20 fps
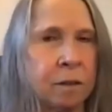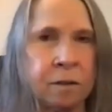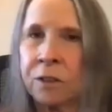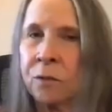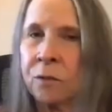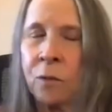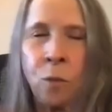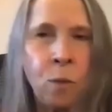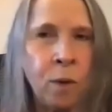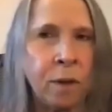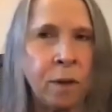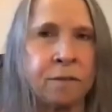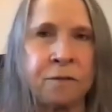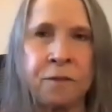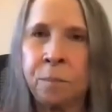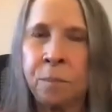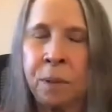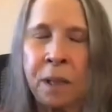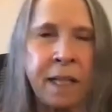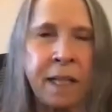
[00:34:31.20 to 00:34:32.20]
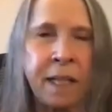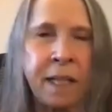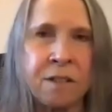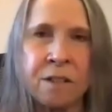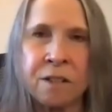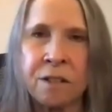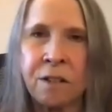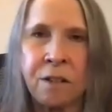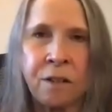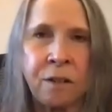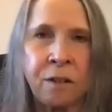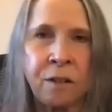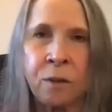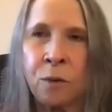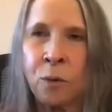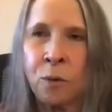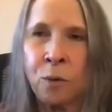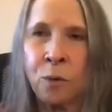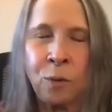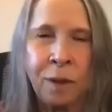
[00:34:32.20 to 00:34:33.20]
just a wonderful place
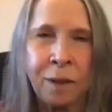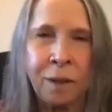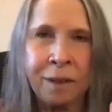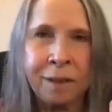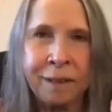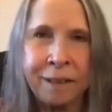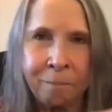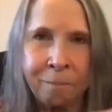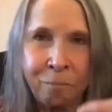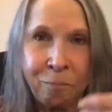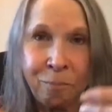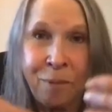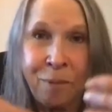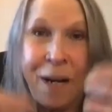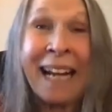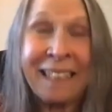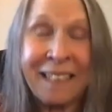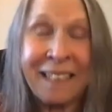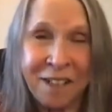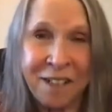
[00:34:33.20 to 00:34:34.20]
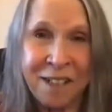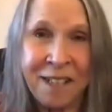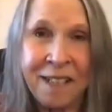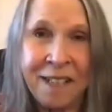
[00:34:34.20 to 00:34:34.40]
to practice.